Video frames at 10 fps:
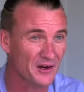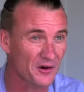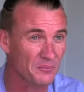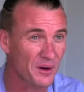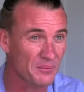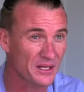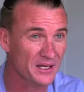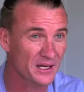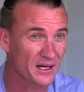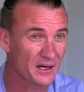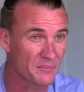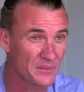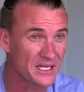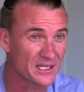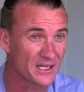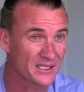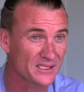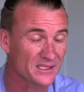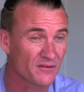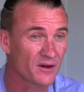on public media and
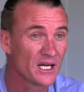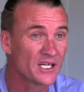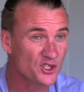stuff.